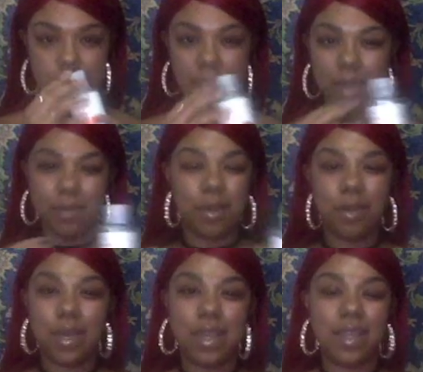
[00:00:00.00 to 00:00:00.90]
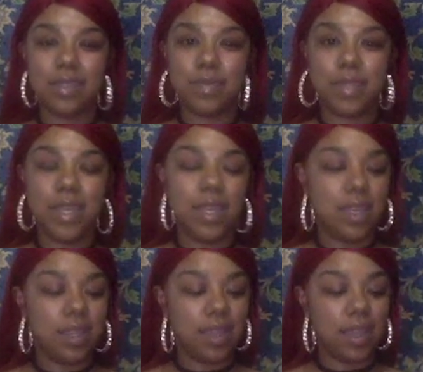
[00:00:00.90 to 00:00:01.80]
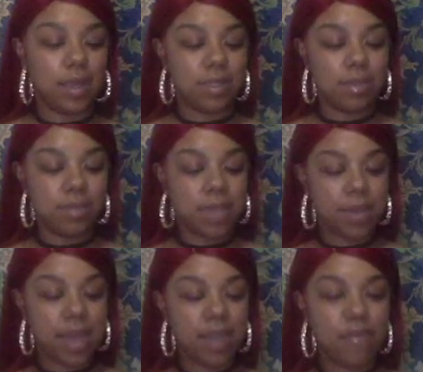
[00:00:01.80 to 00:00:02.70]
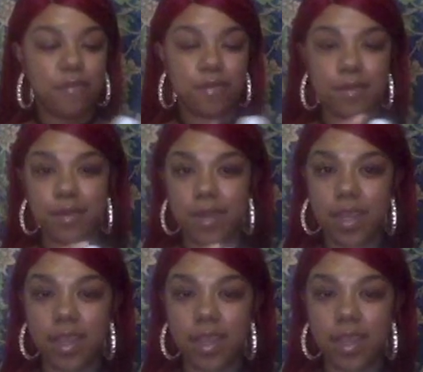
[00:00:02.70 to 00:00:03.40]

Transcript: I don't know how to explain it. Like some type kind of fruity,